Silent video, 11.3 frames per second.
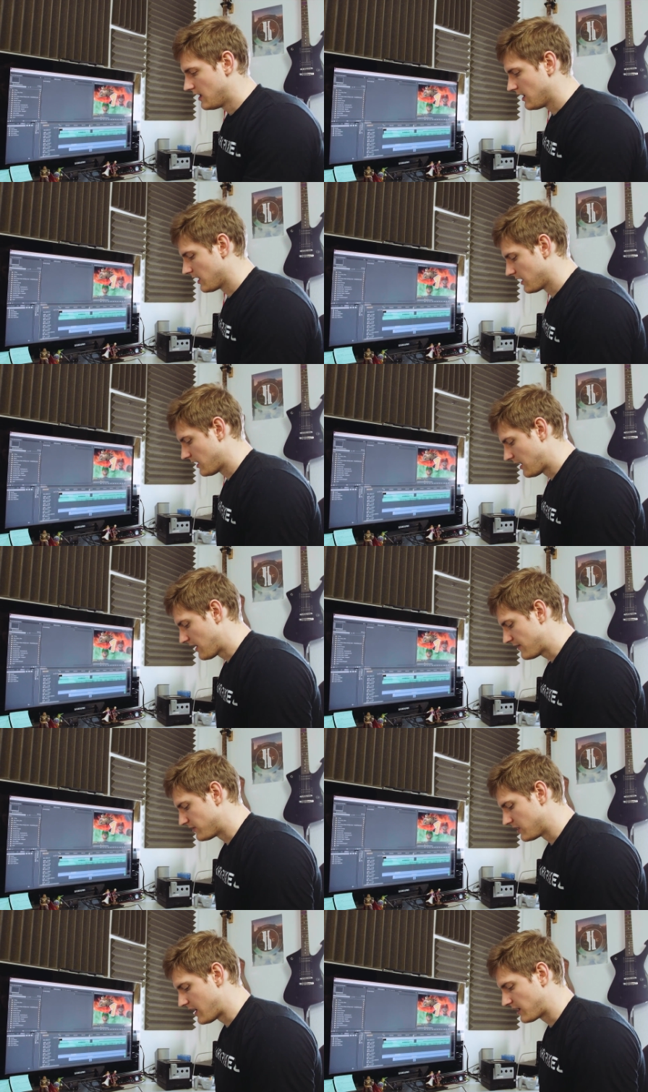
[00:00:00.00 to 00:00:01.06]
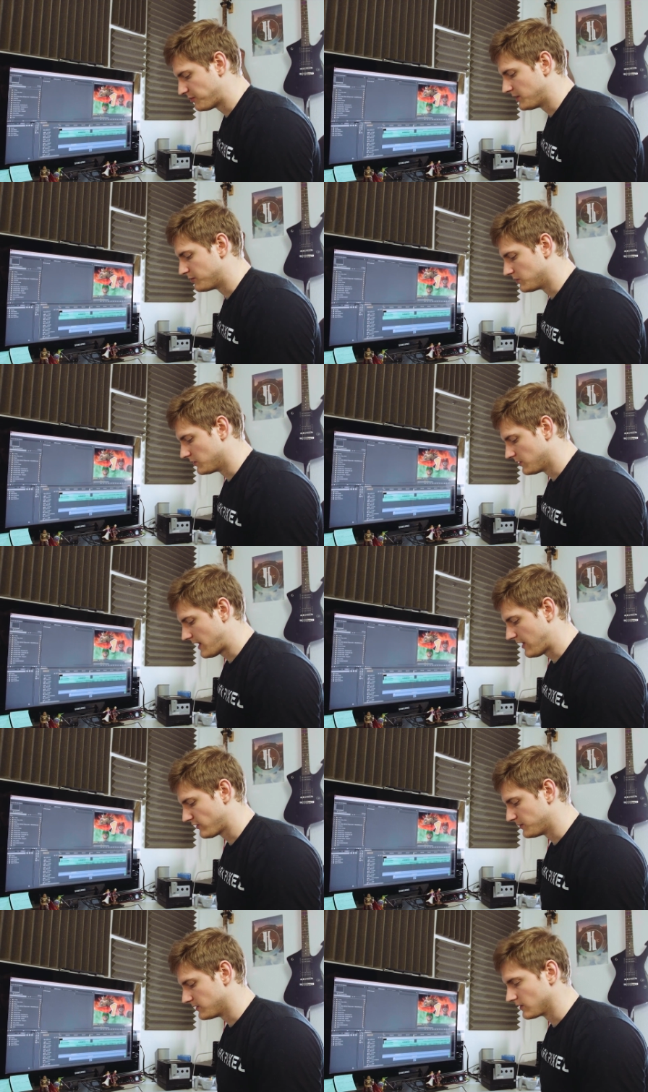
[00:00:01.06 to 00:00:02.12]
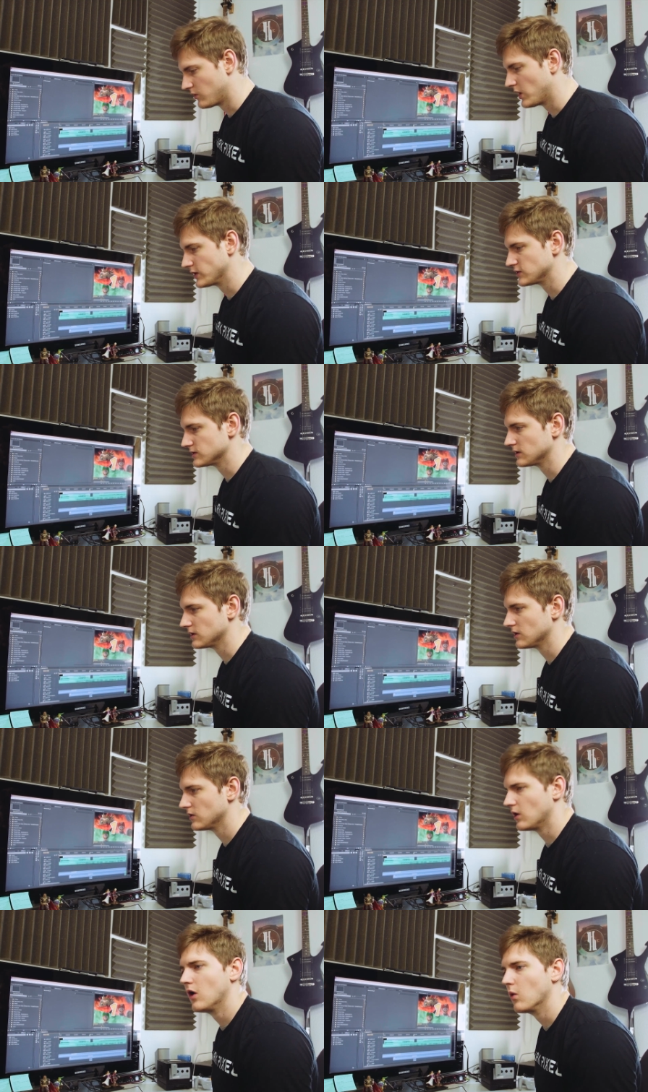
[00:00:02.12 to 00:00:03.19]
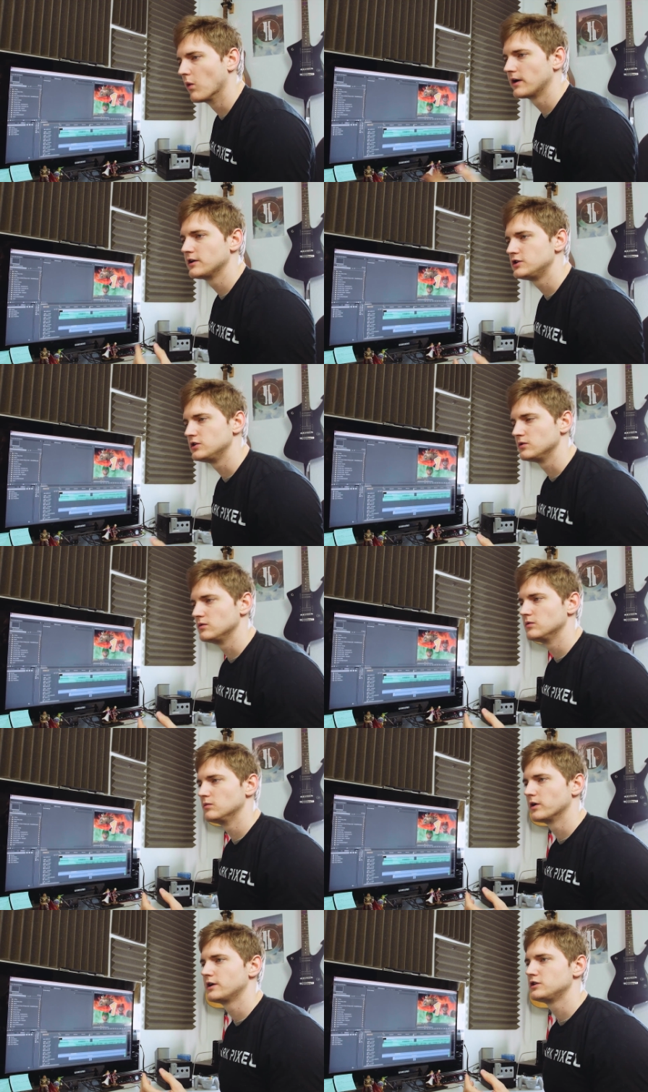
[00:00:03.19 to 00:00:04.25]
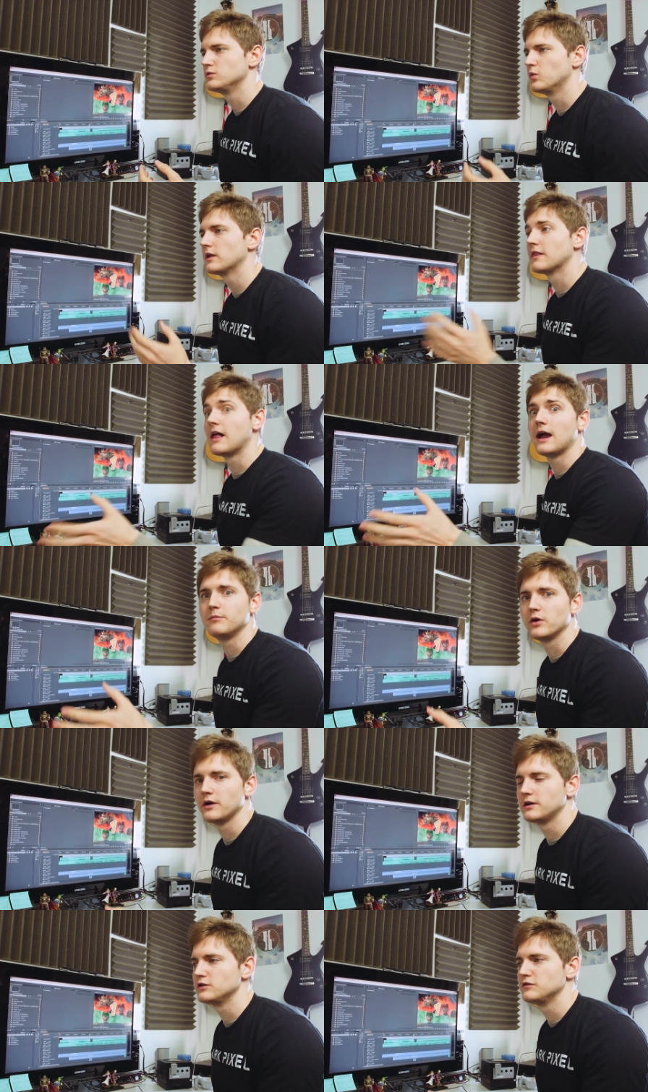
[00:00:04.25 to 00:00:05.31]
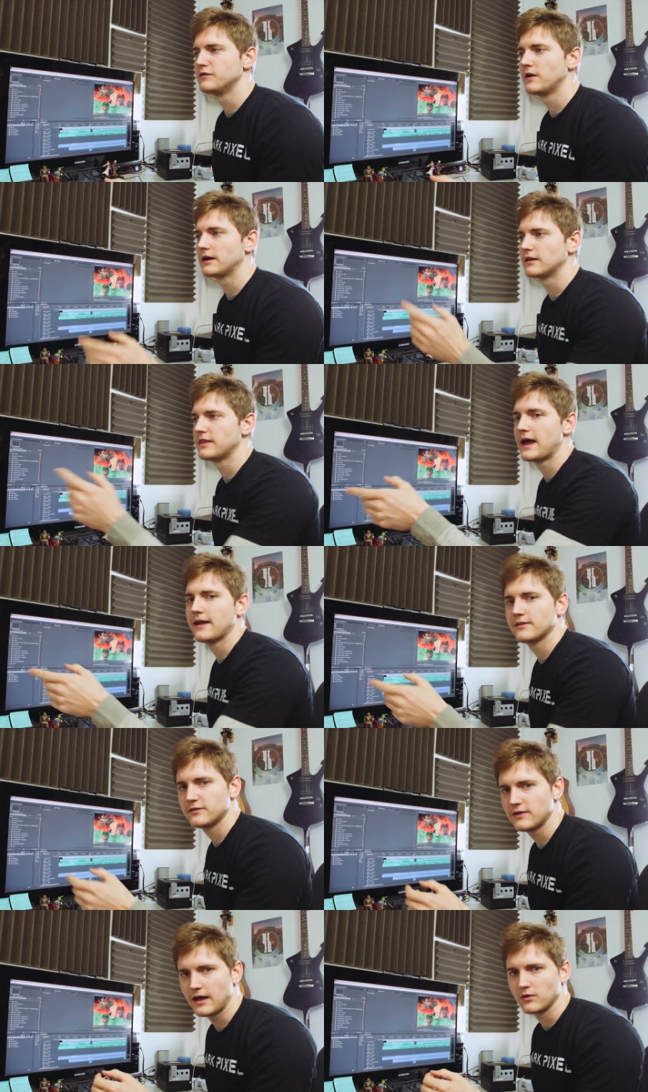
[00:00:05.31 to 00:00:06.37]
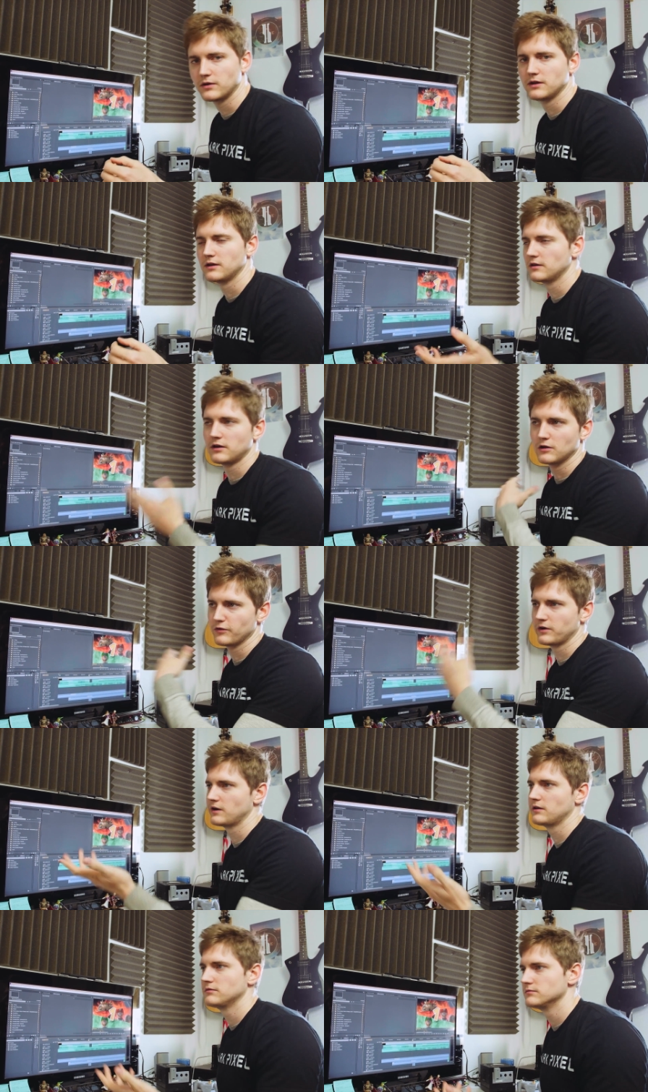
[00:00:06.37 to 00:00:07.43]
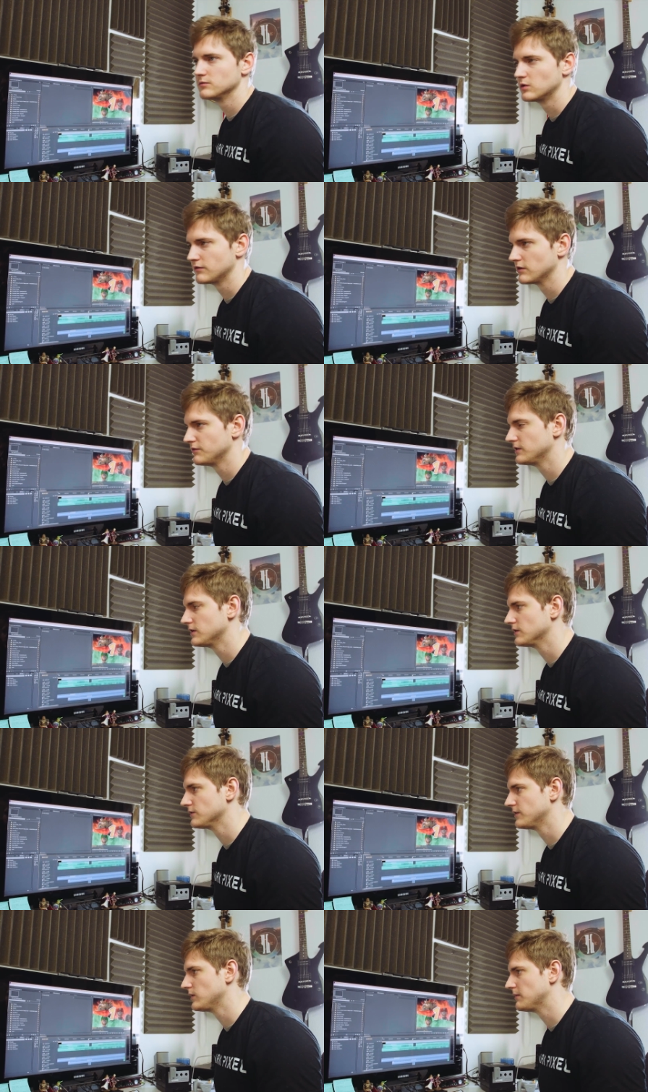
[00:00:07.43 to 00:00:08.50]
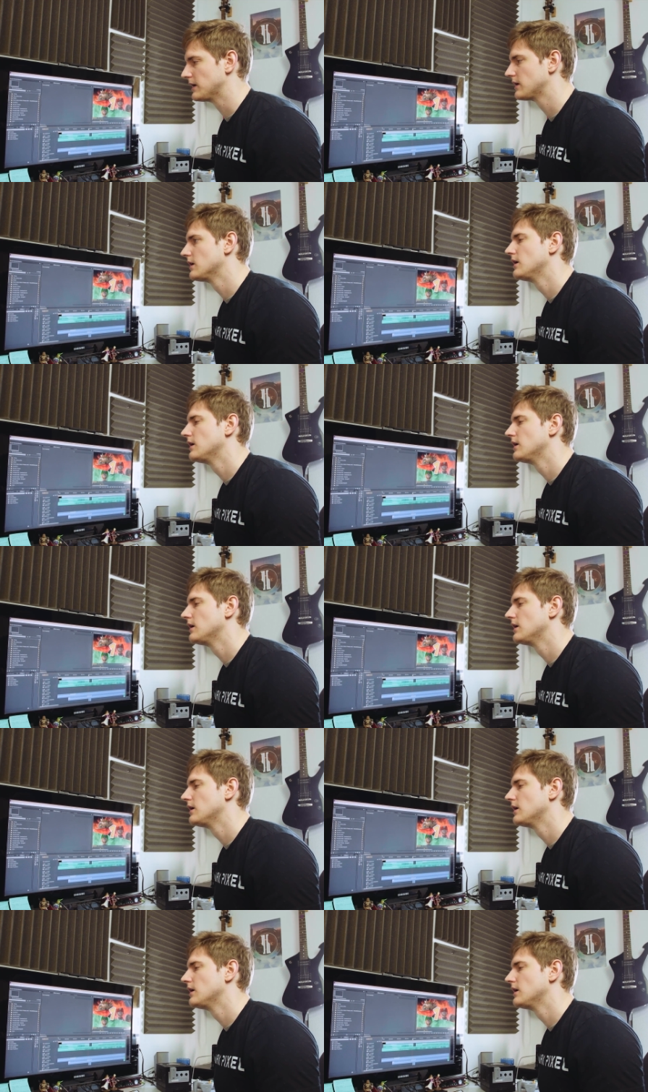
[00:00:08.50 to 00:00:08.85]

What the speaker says: I'll have a lot of people ask me the question, you know, oh, what library did you find that sound in, you know, for any one of our videos that we make?